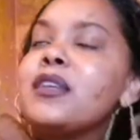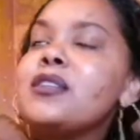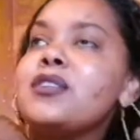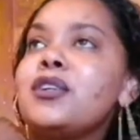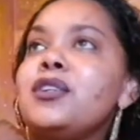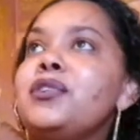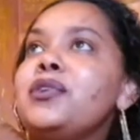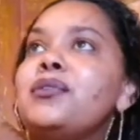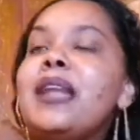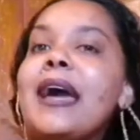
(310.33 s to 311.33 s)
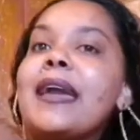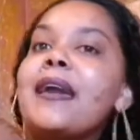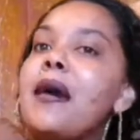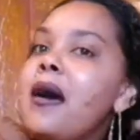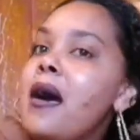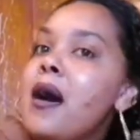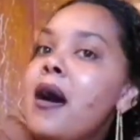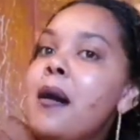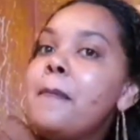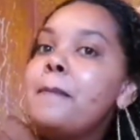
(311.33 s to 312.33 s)
So you do like
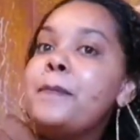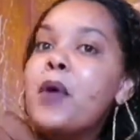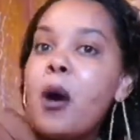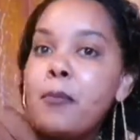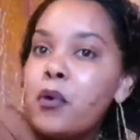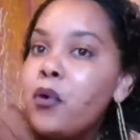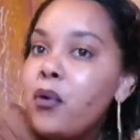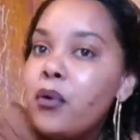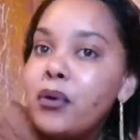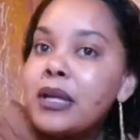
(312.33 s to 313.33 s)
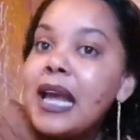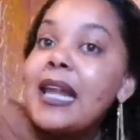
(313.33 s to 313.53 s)
popcorn.